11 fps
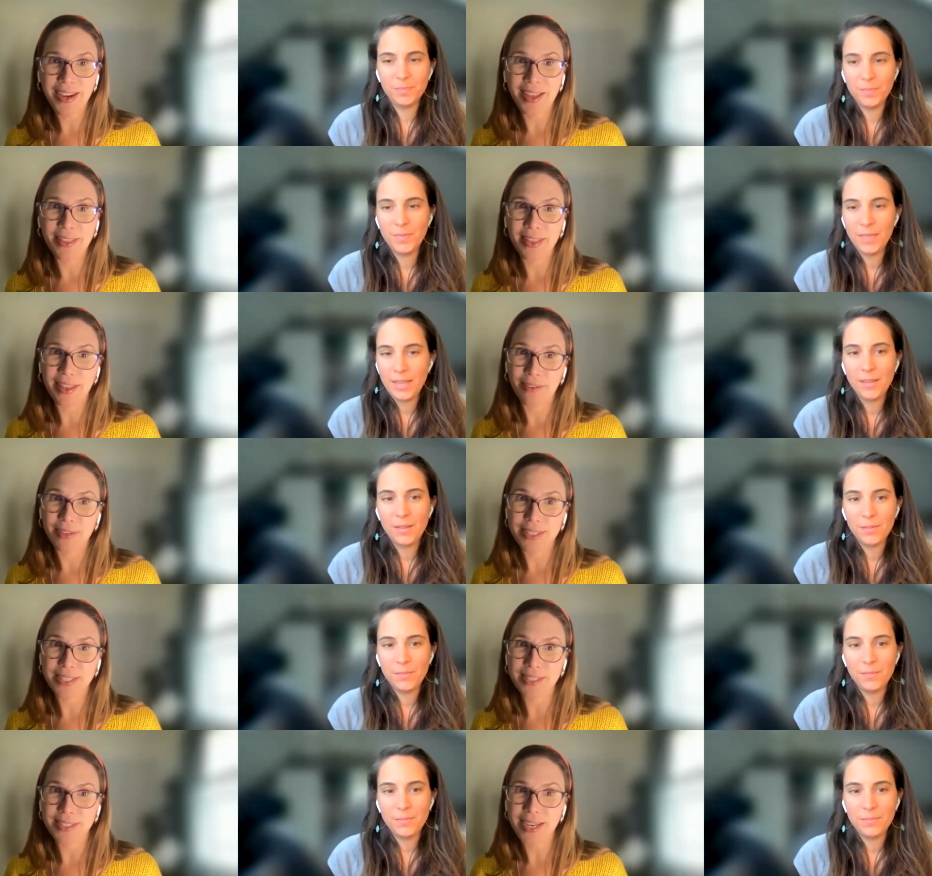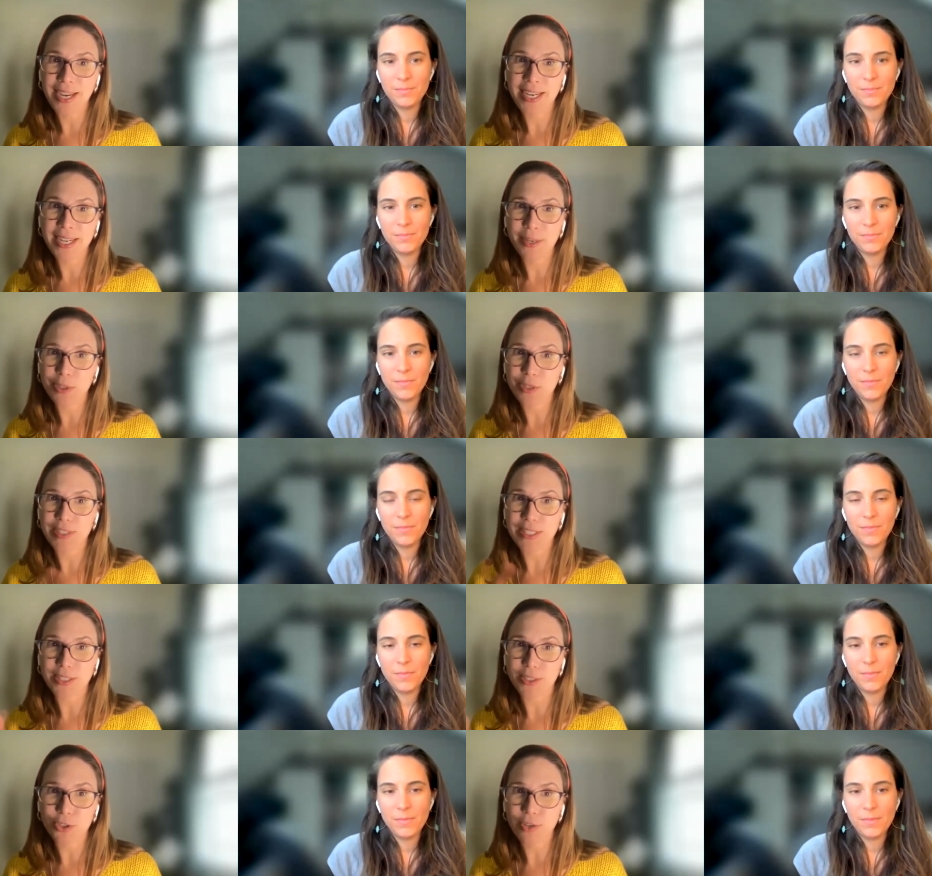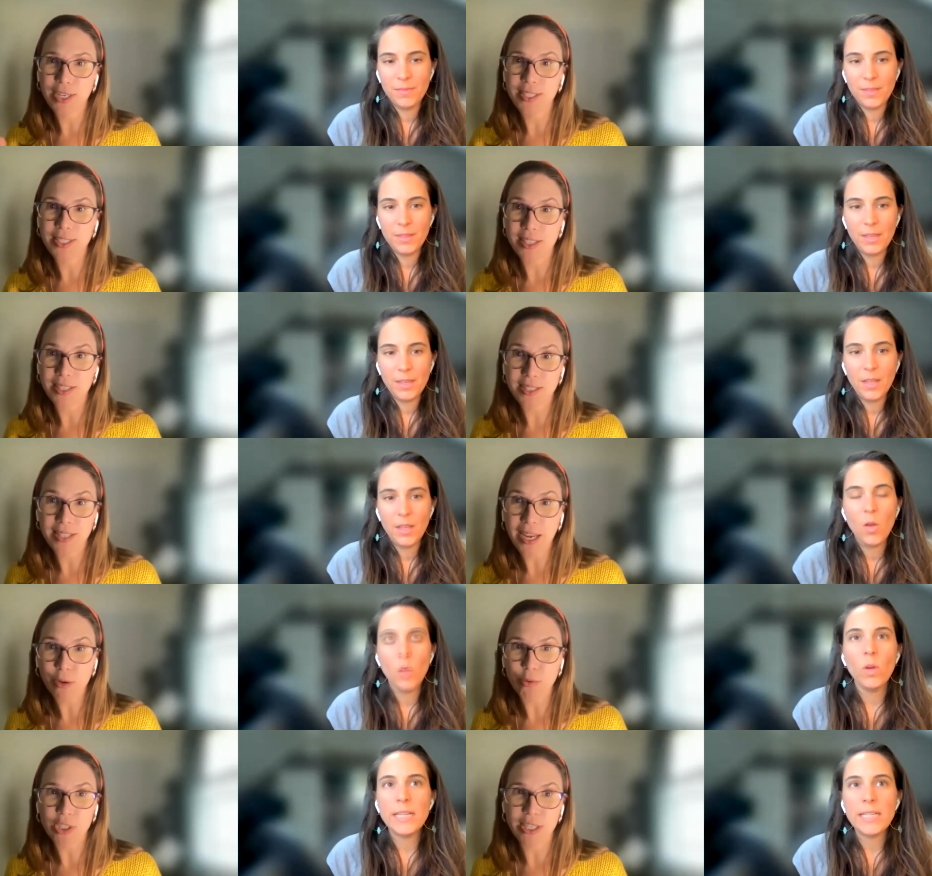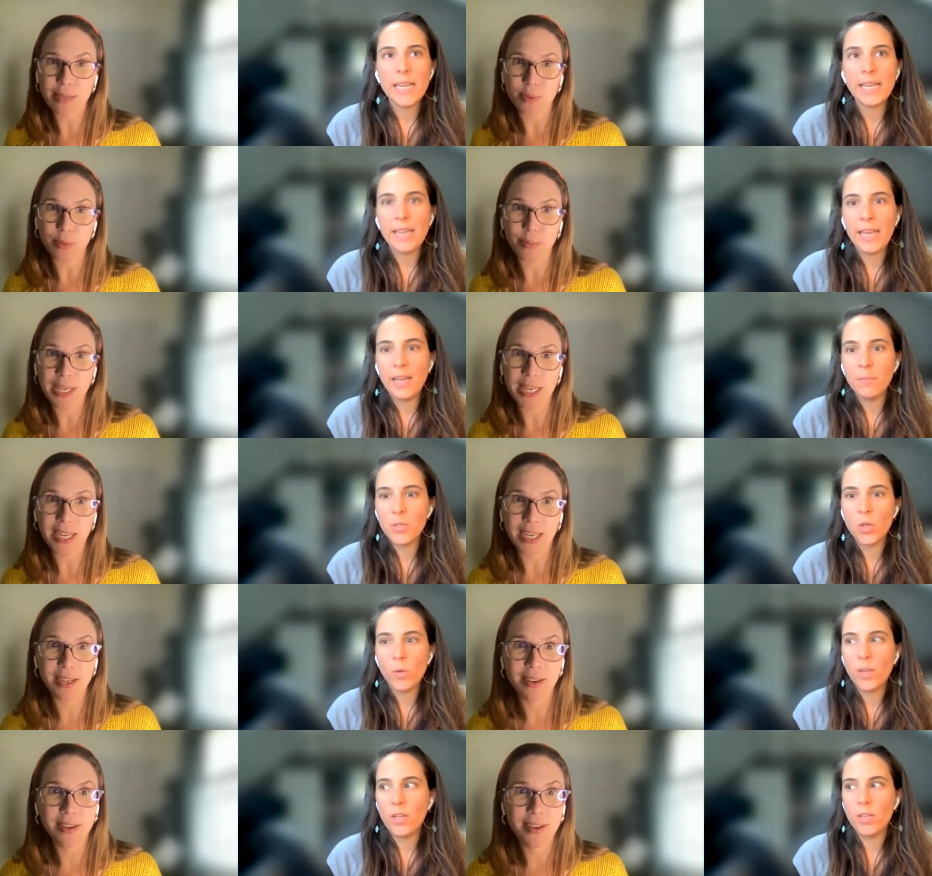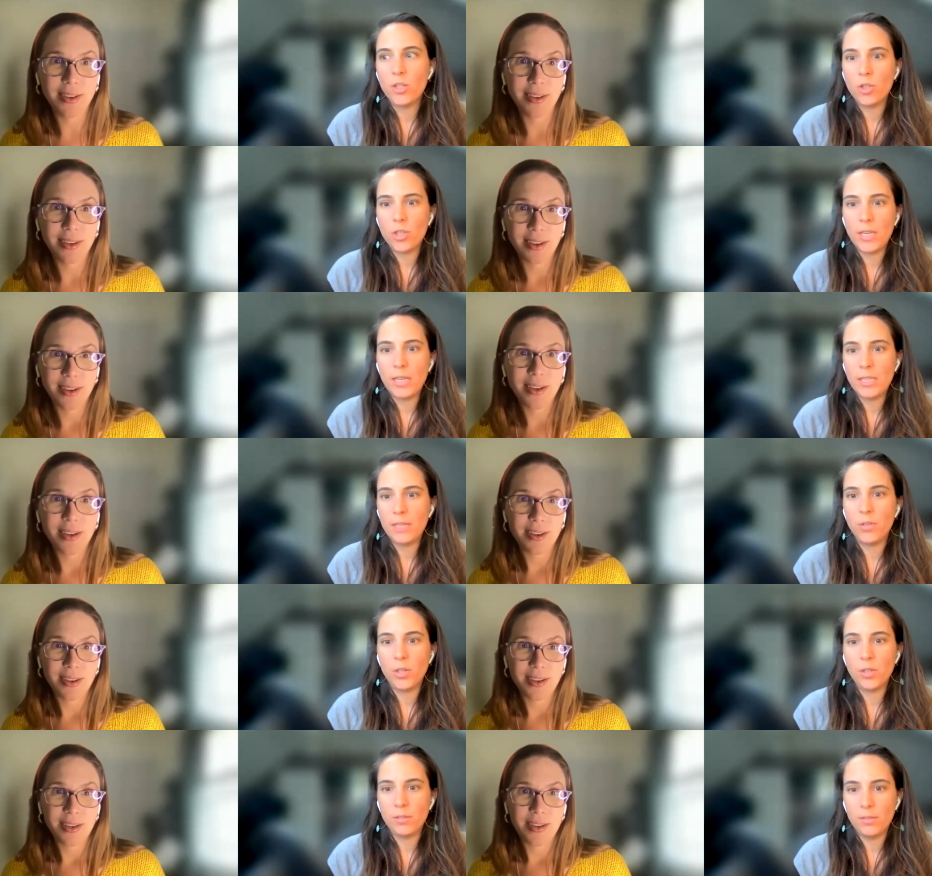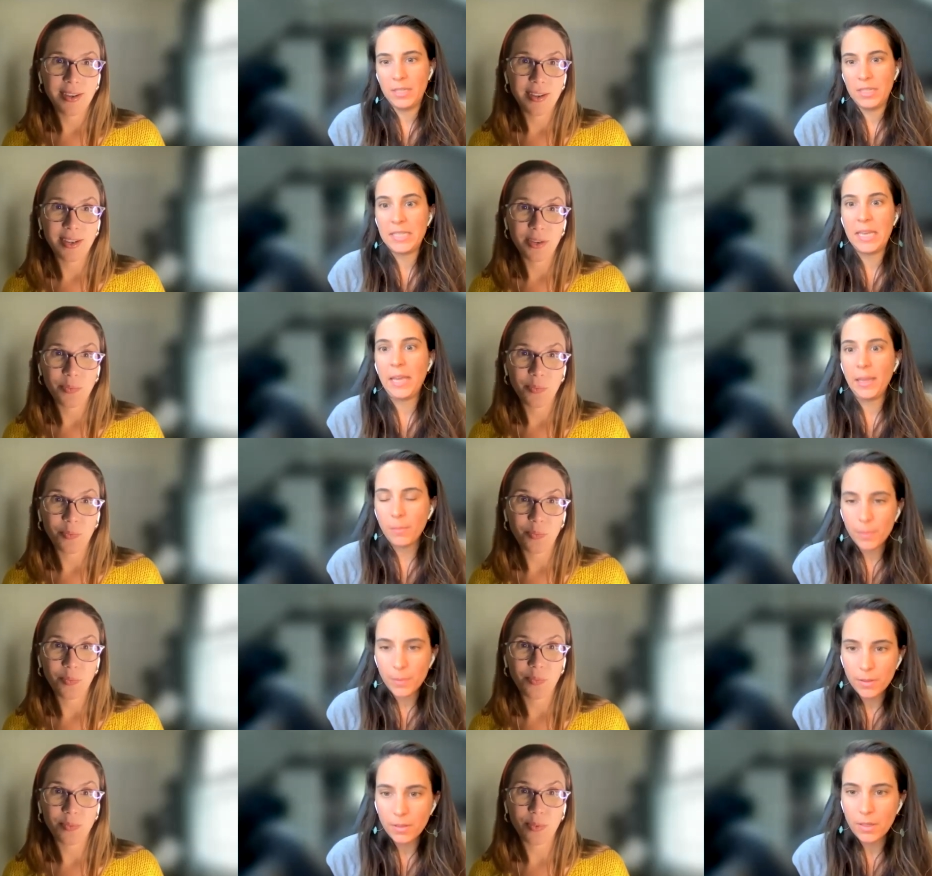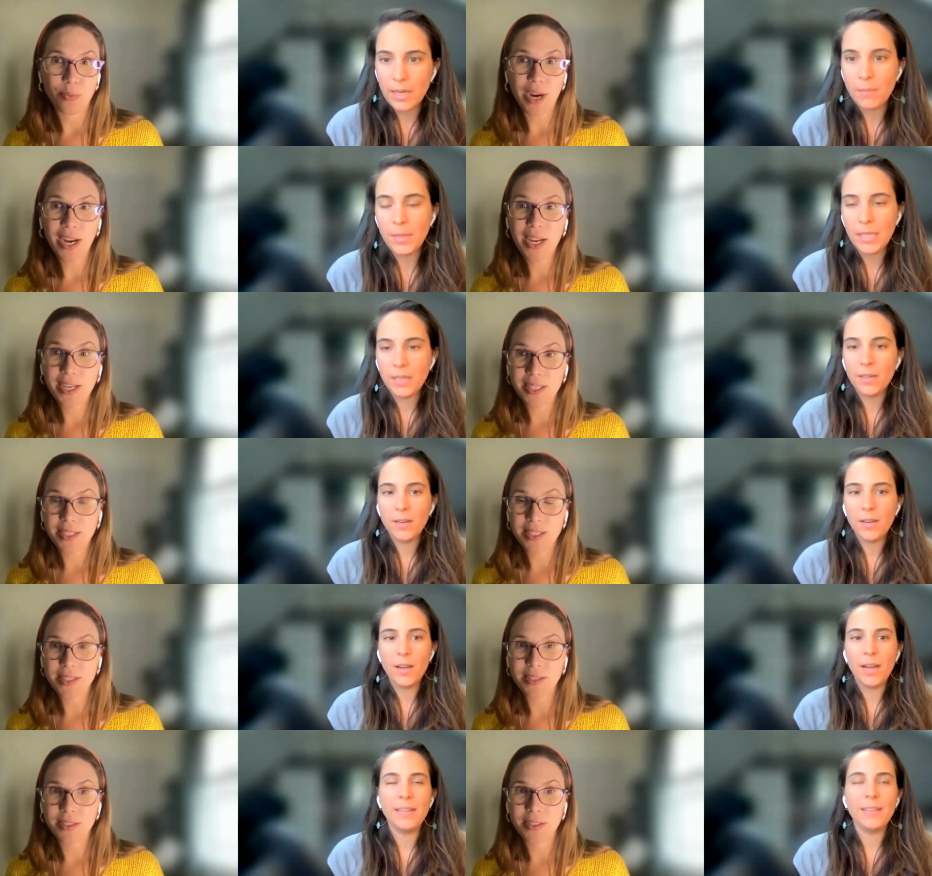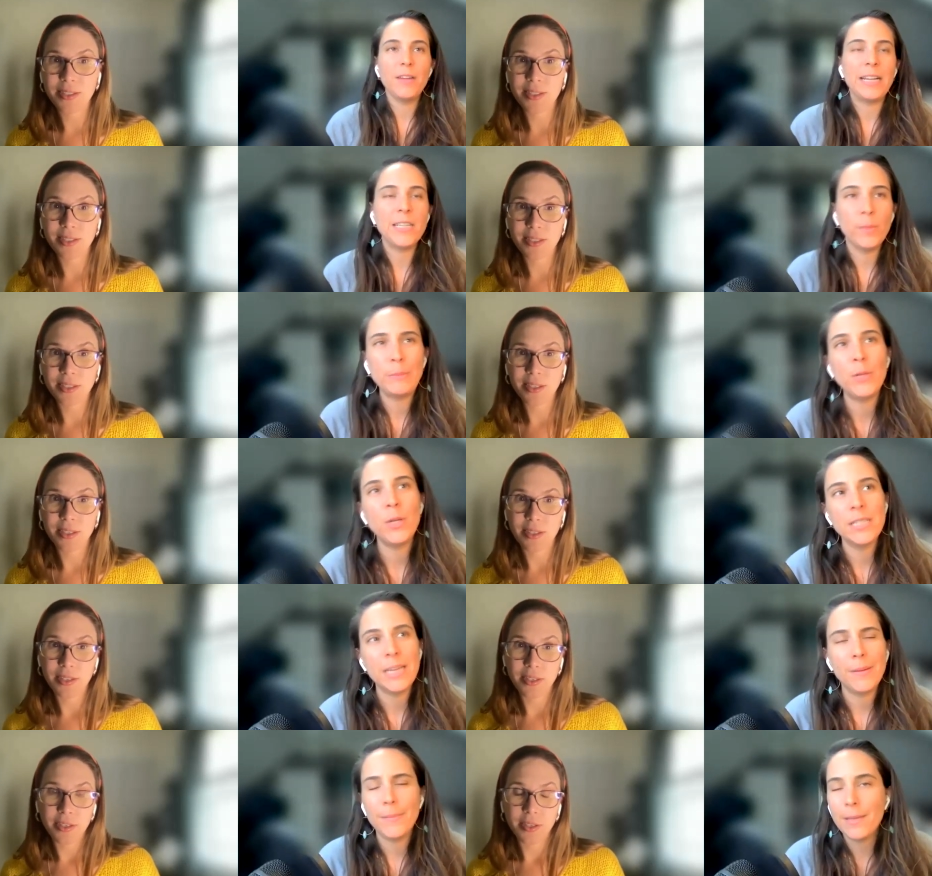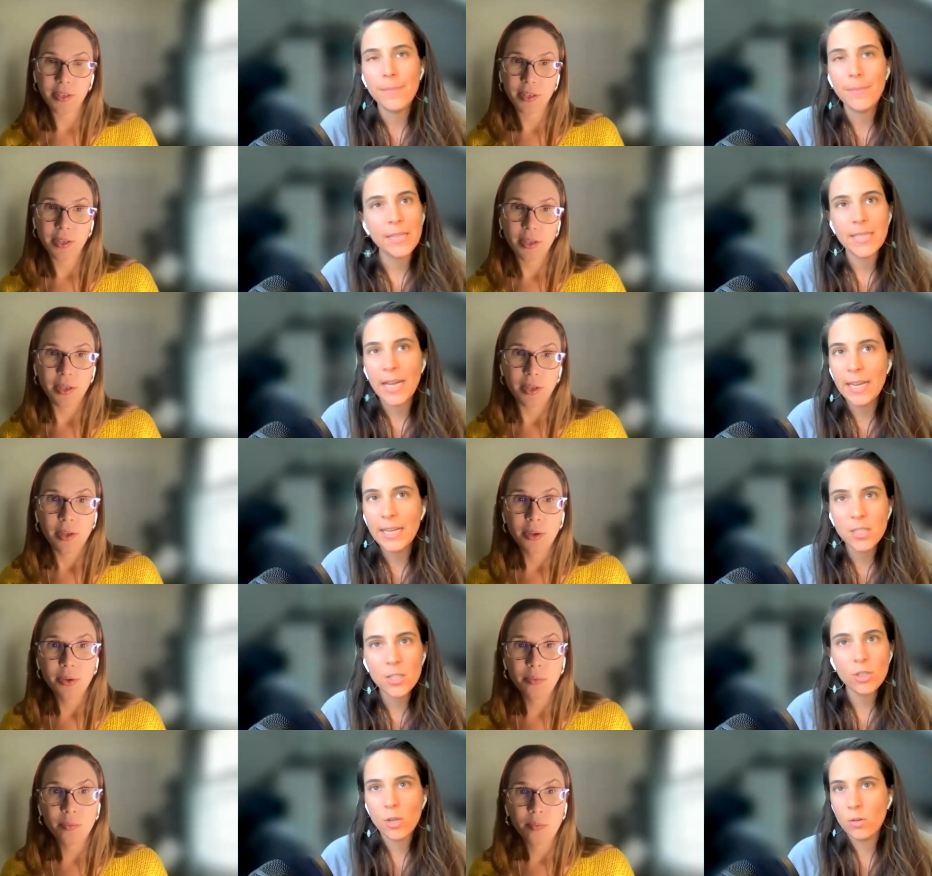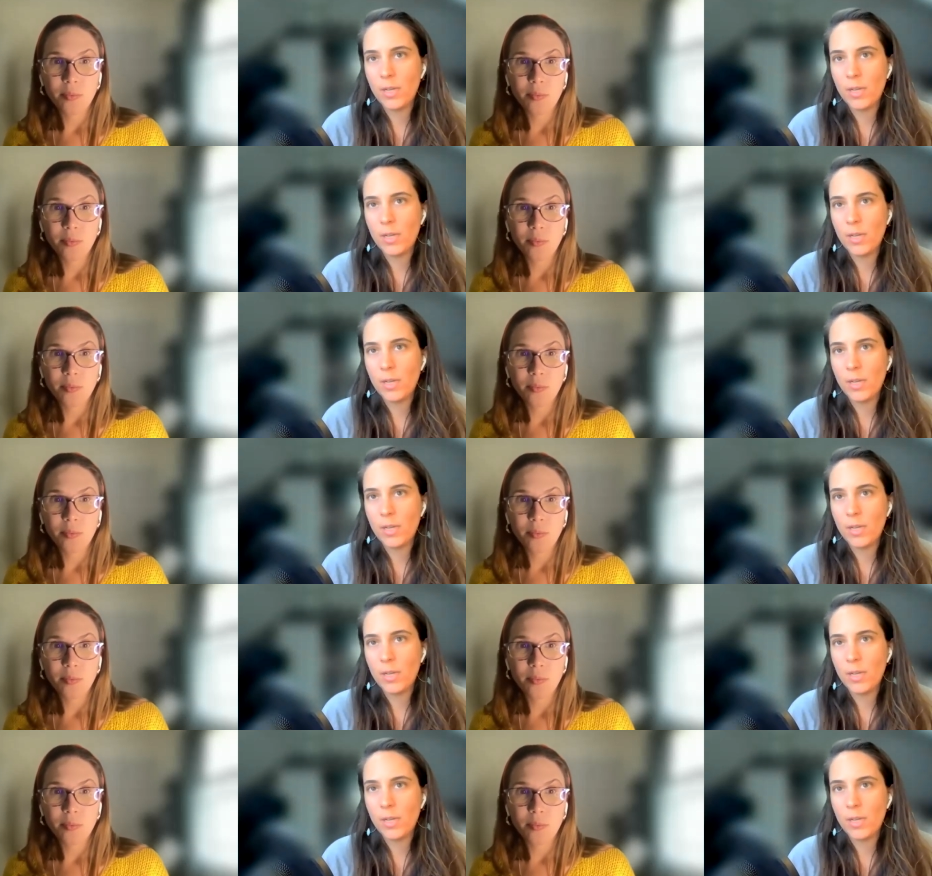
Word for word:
Speaker 1: and then that feeds into dieting which feeds into stress and that's cycle well it's like the hamster wheel
Speaker 2: that you just can't ever escape and right. i mean i i tell people all the time i'm like man diets are so